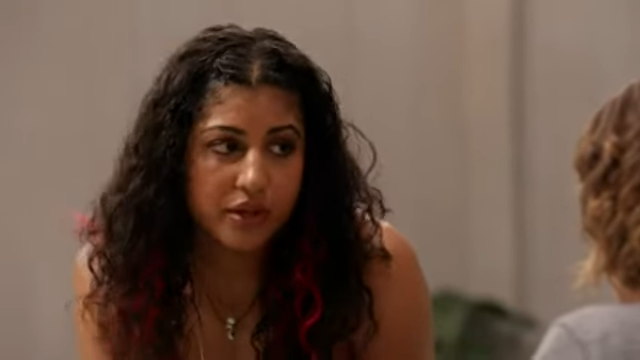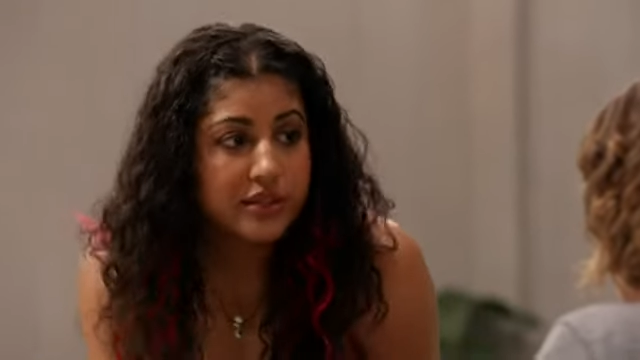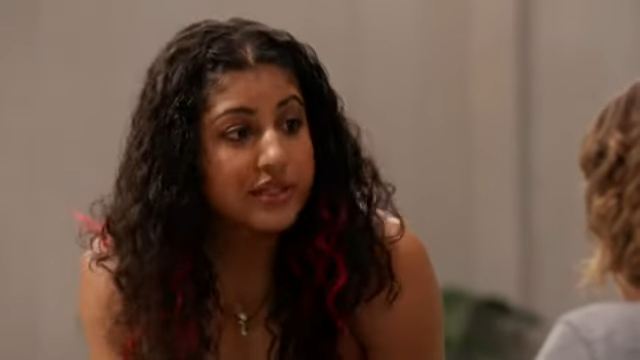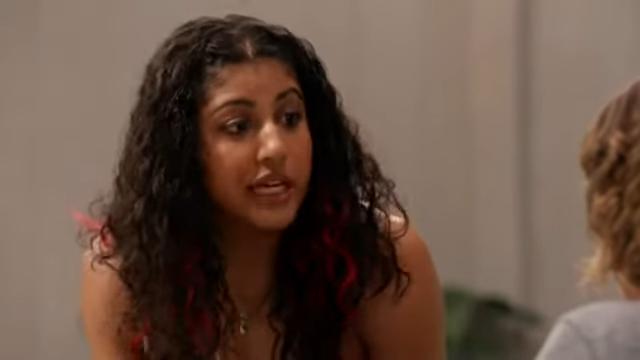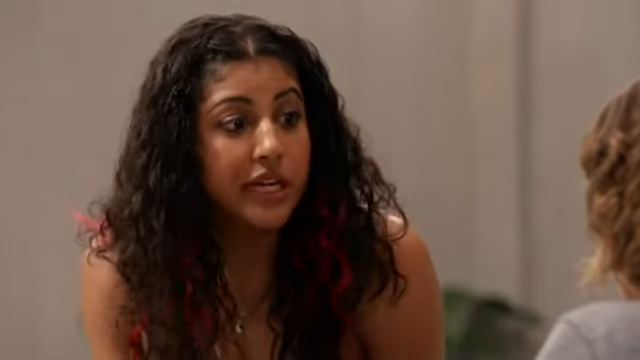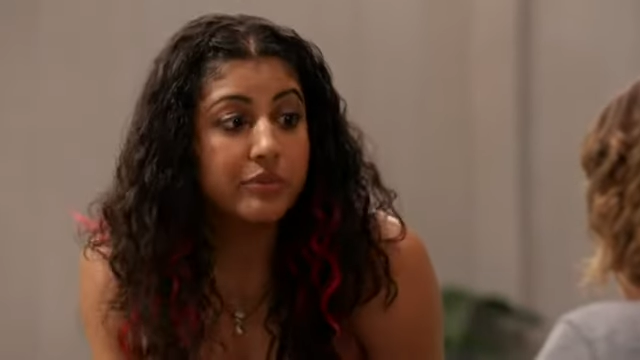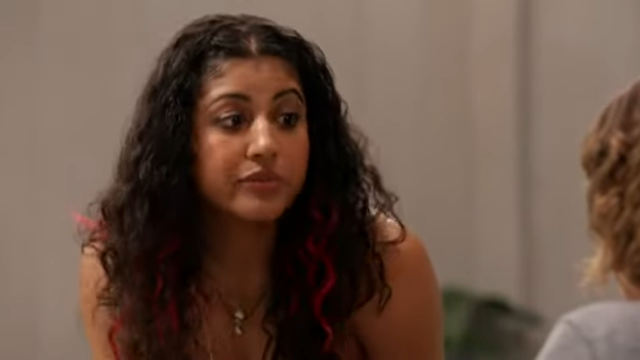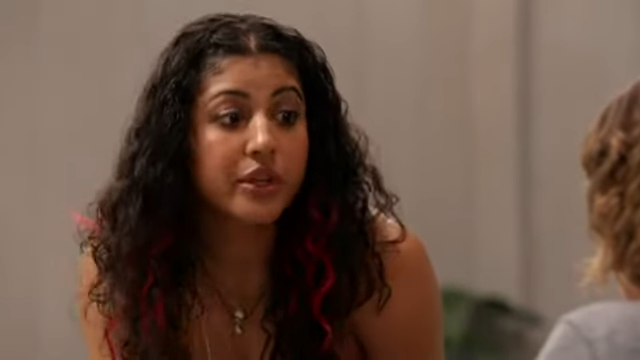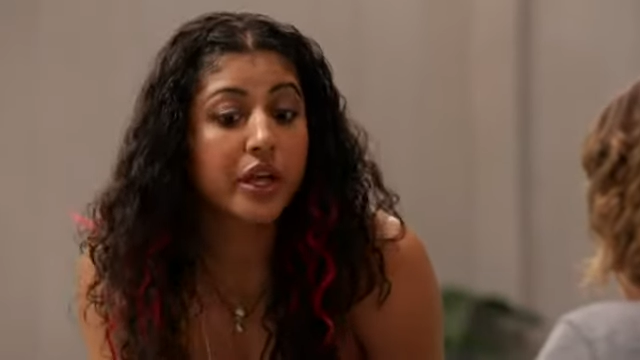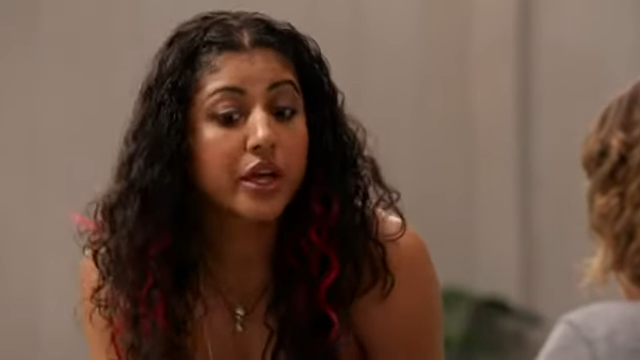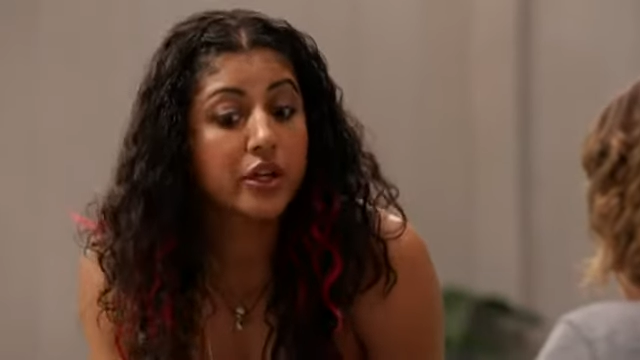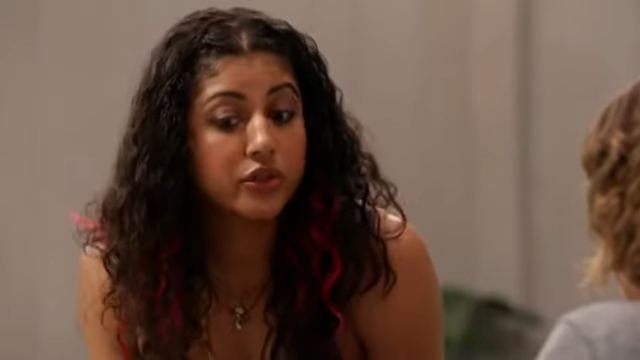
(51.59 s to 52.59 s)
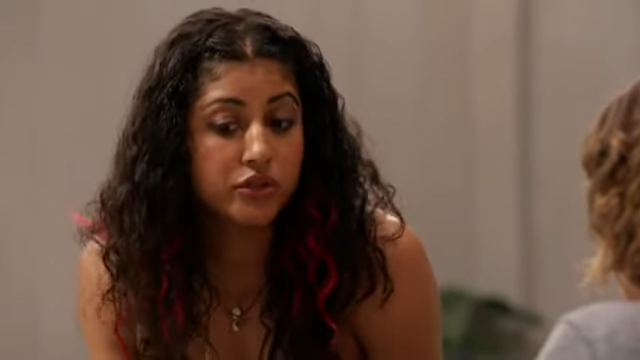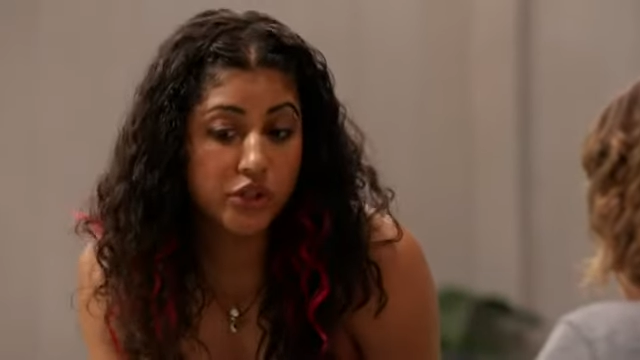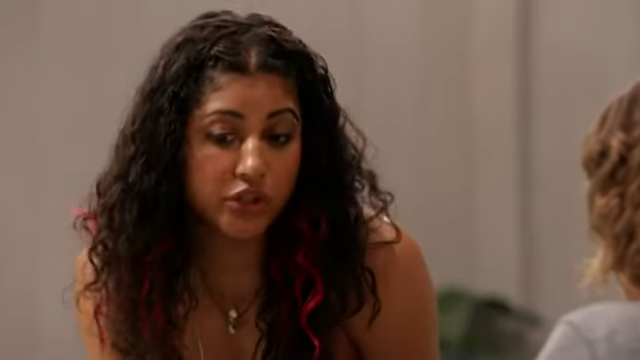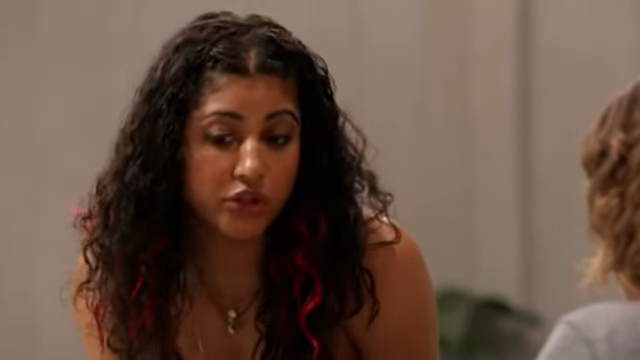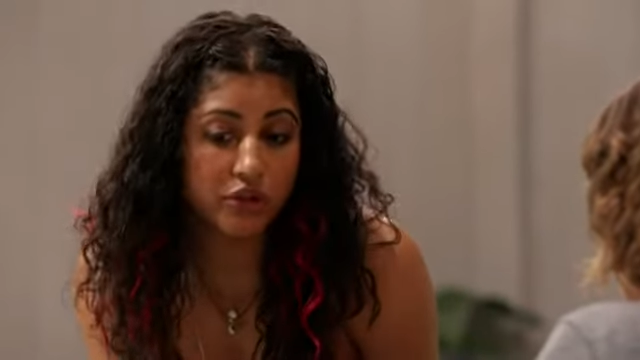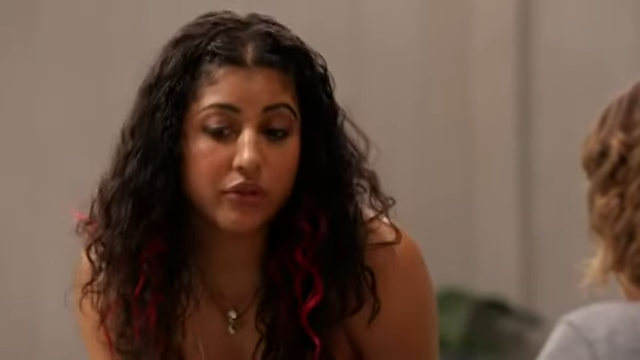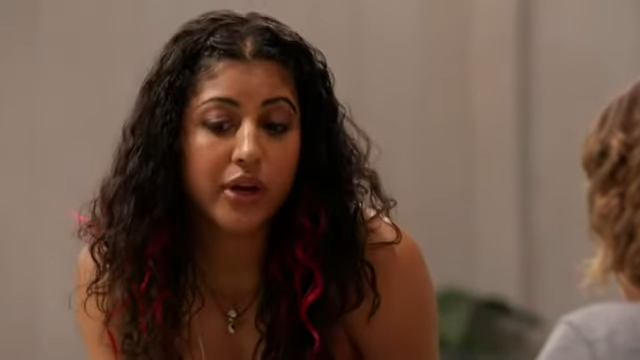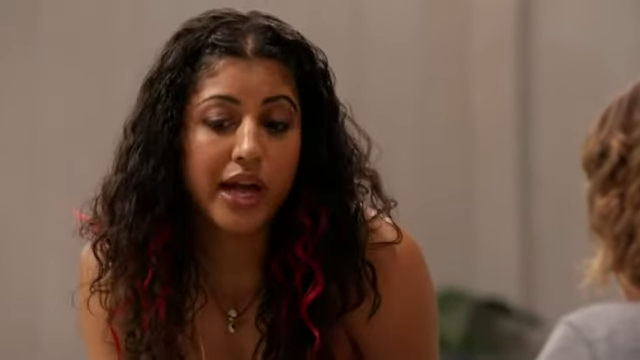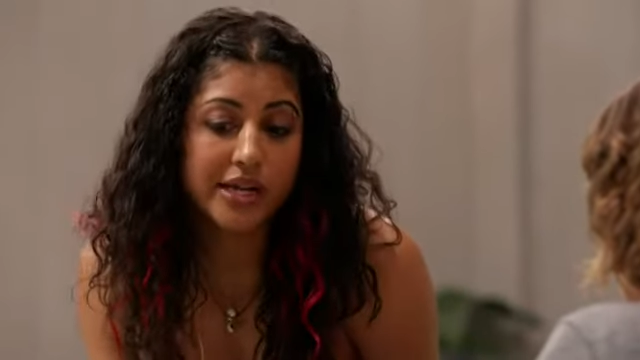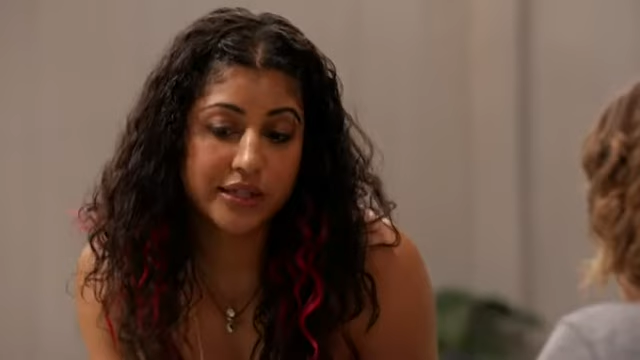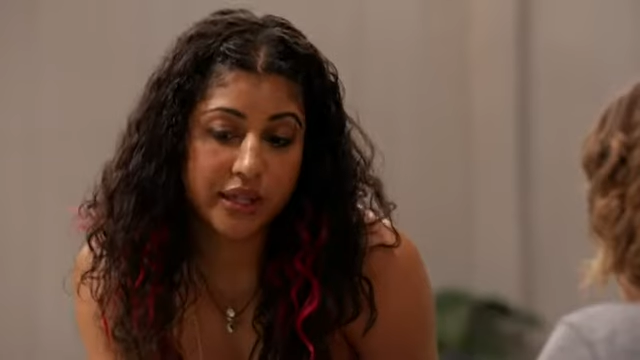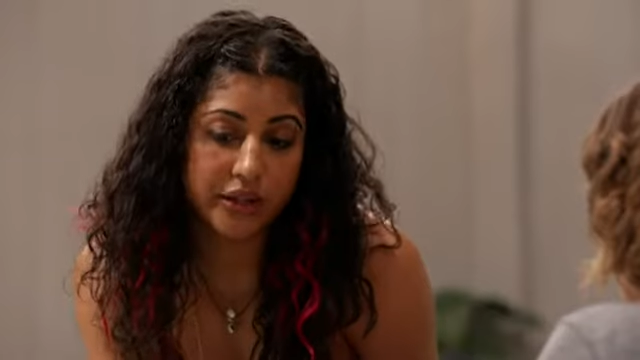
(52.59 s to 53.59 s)
Say, dude,
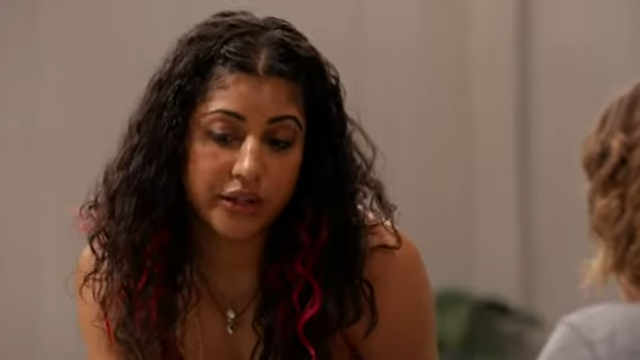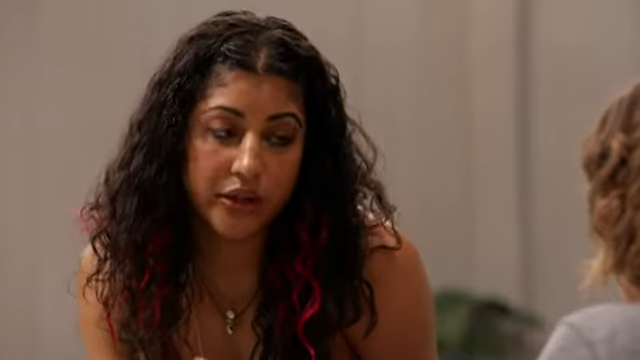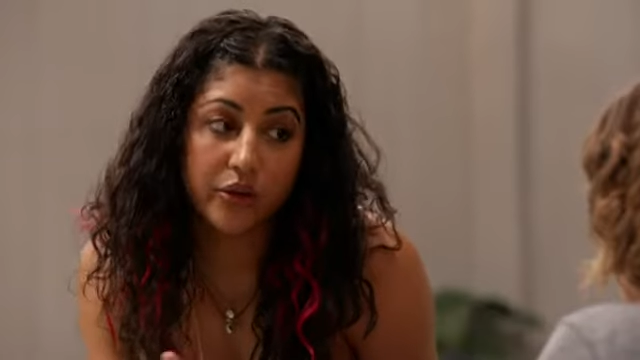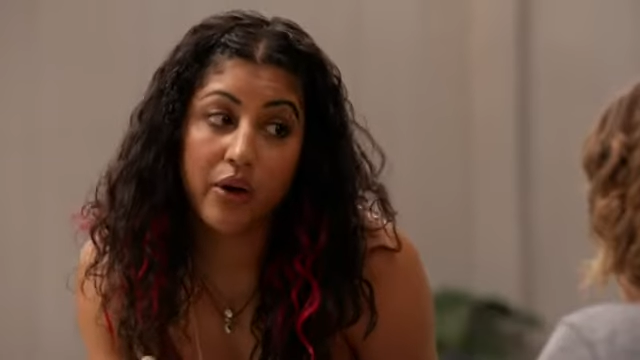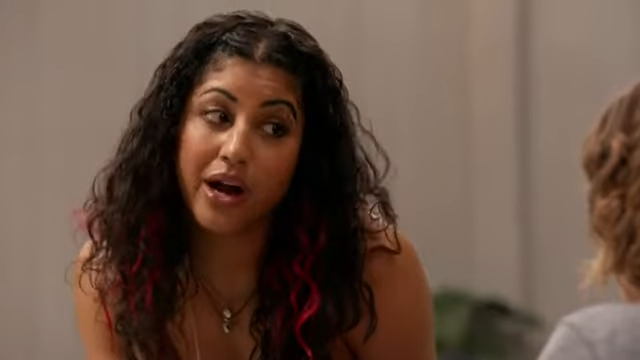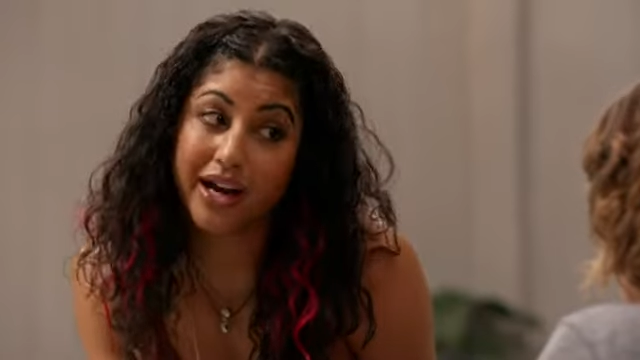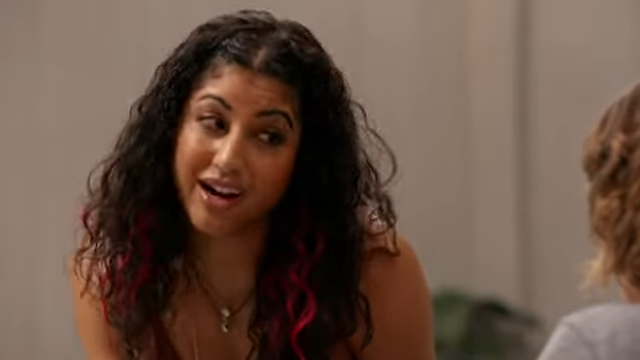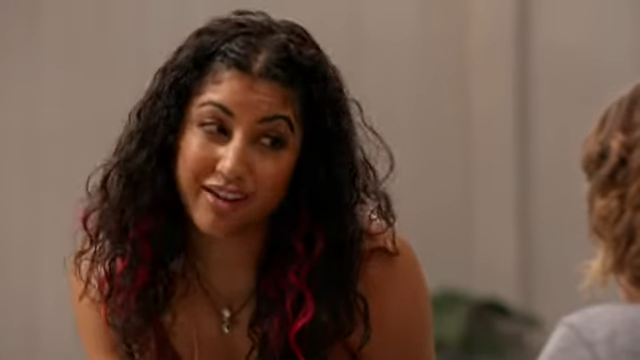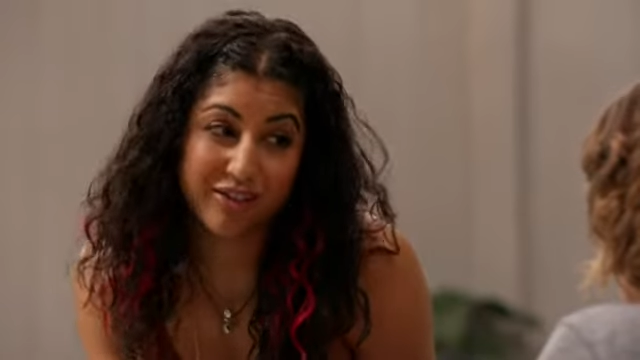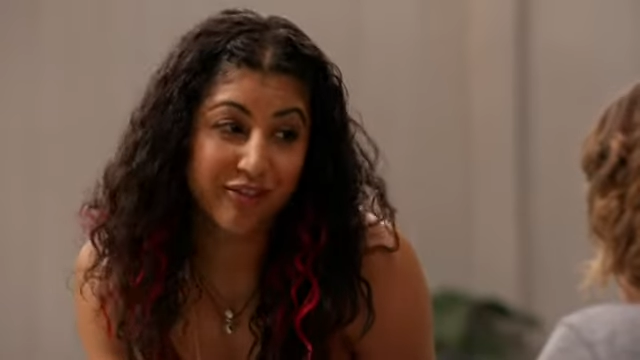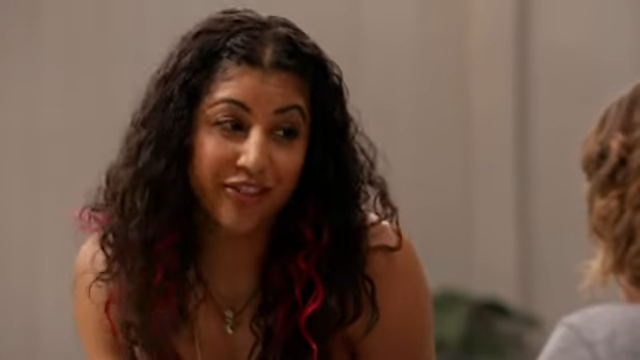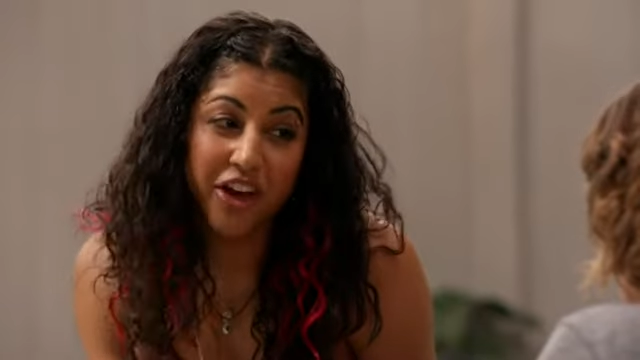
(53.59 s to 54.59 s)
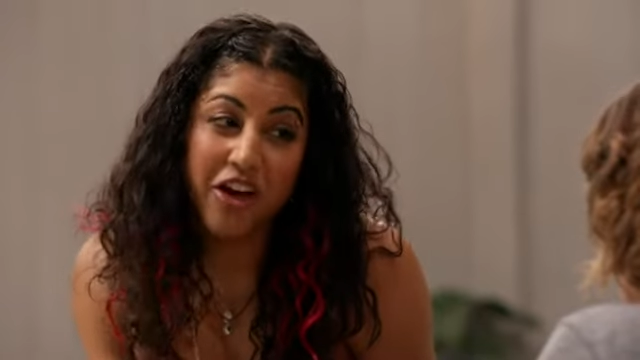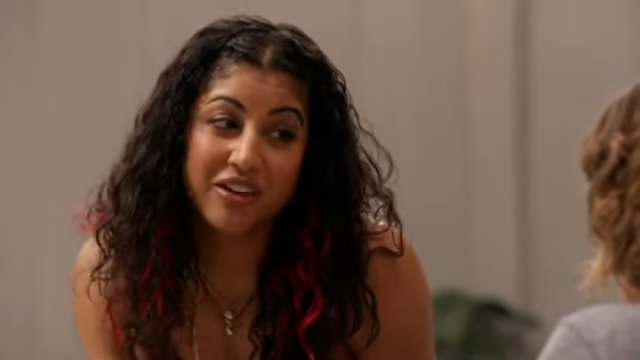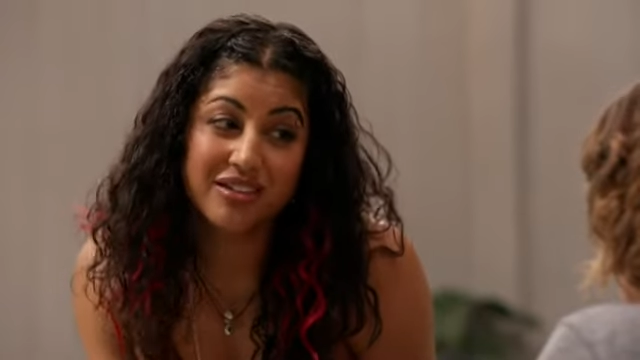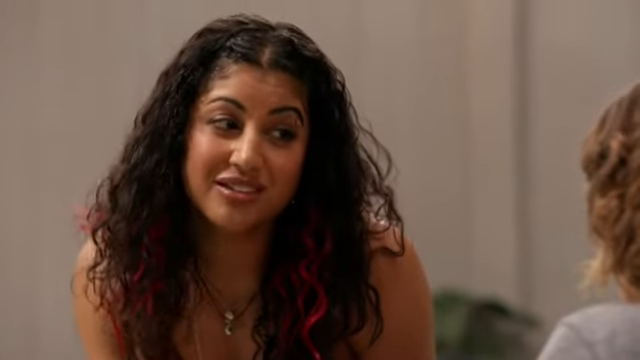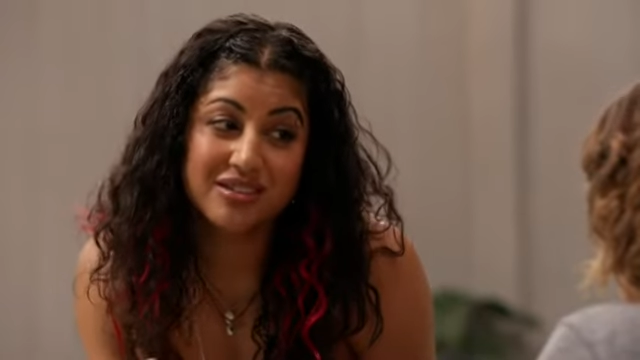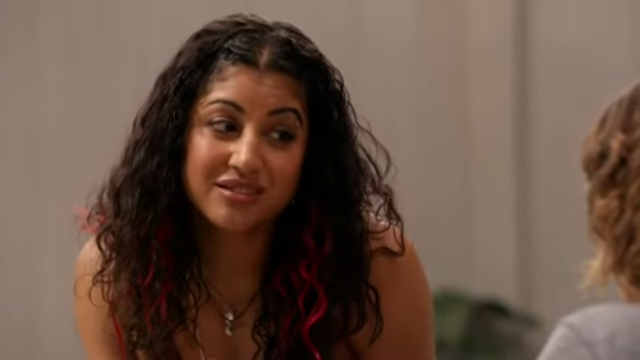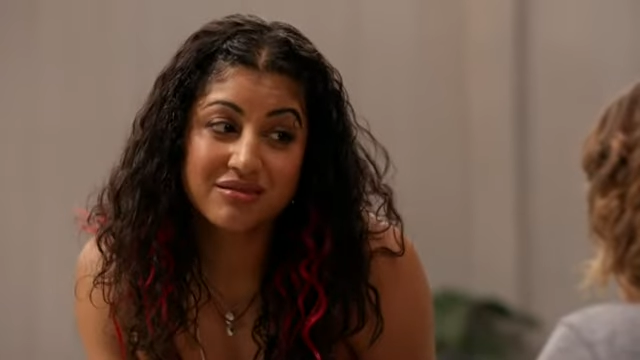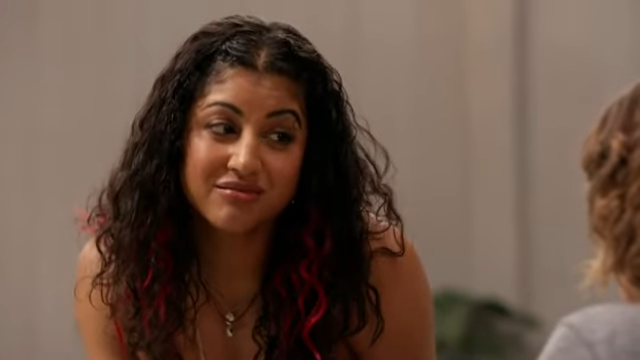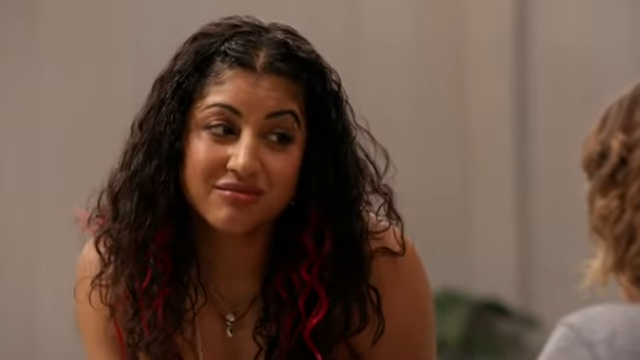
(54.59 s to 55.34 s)
I dig you. I got the feels.